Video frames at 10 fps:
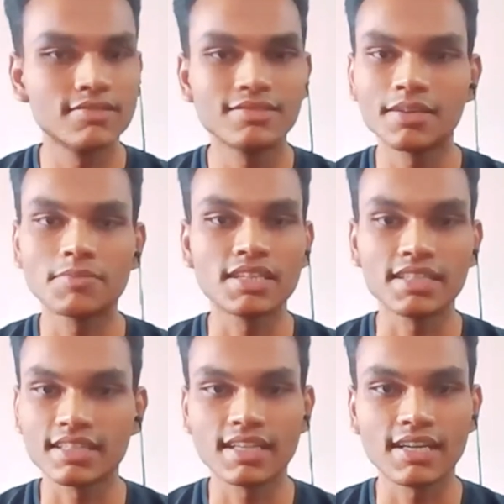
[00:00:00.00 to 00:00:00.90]

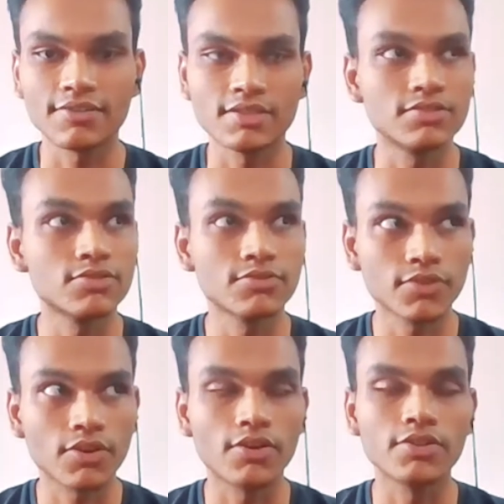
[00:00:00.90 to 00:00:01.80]
something in that range. So
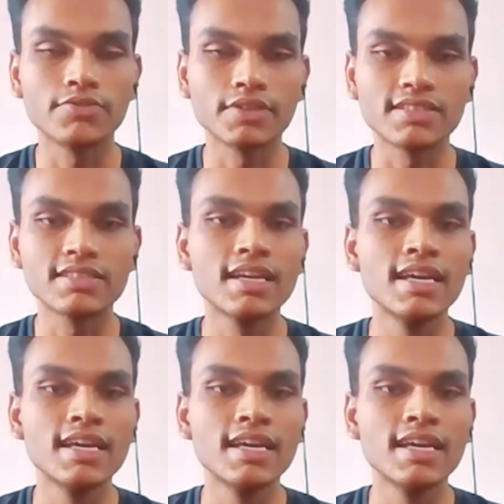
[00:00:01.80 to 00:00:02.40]
for all of us.